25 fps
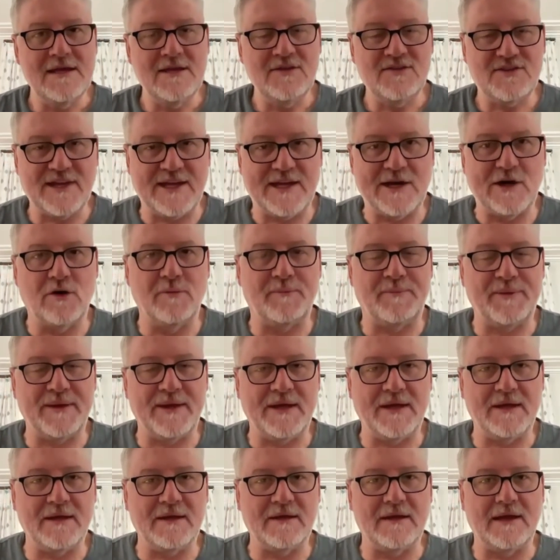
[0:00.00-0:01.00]
to
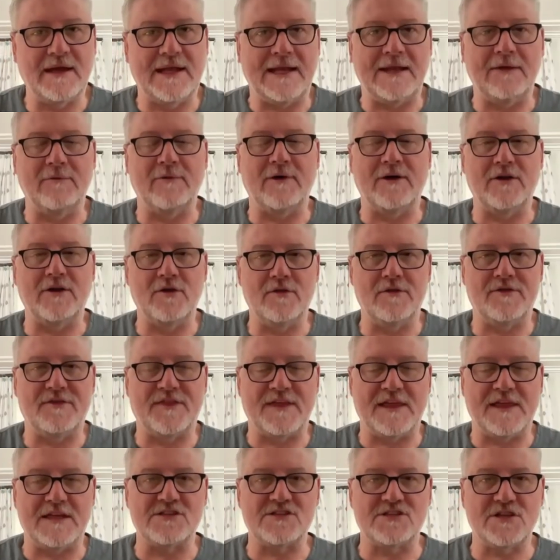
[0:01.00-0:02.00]
helping anyone who
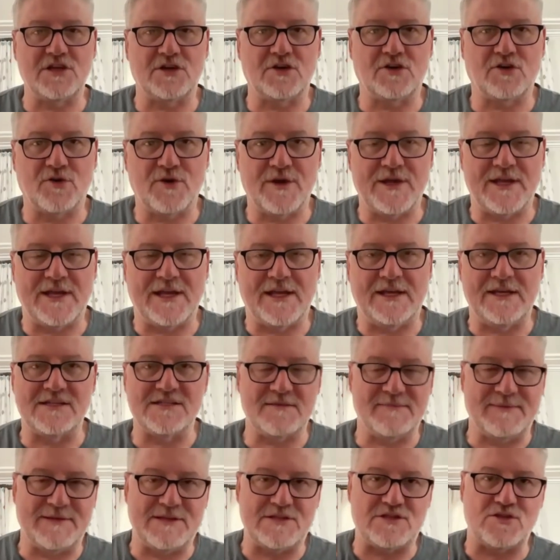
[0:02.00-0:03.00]
thinks that green is
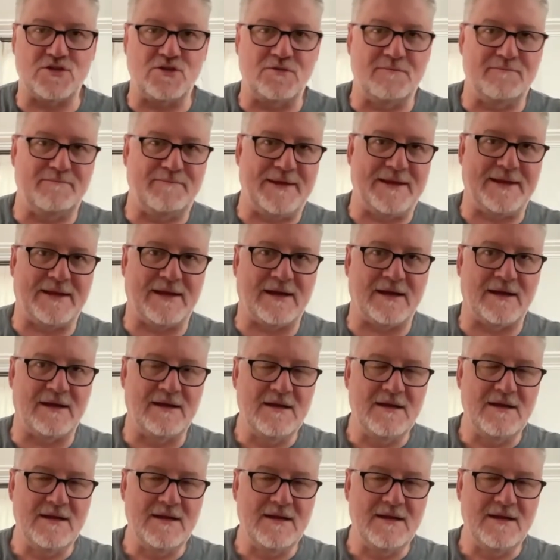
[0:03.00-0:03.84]
a bit too bitter.